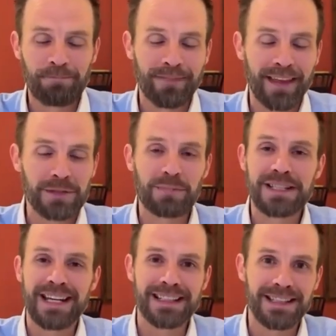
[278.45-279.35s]
That's
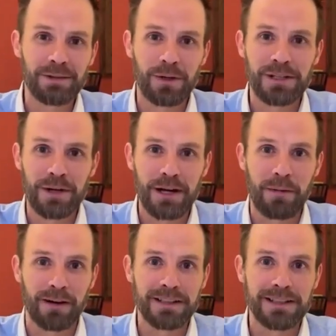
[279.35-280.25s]
precisely what
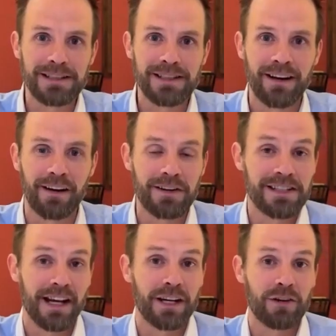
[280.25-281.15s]
trademarks are
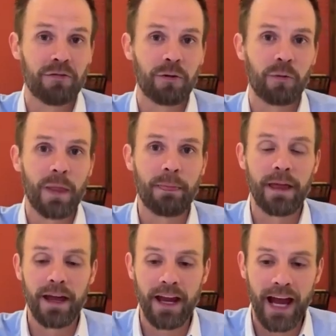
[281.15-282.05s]
designed for, what
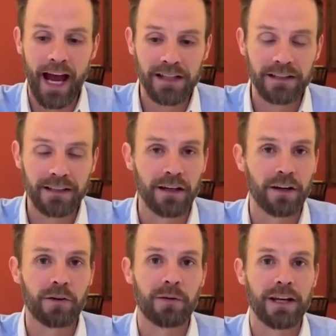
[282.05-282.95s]
they actually are
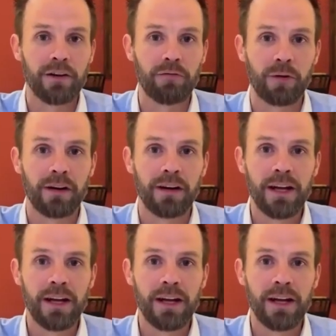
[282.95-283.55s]
created for,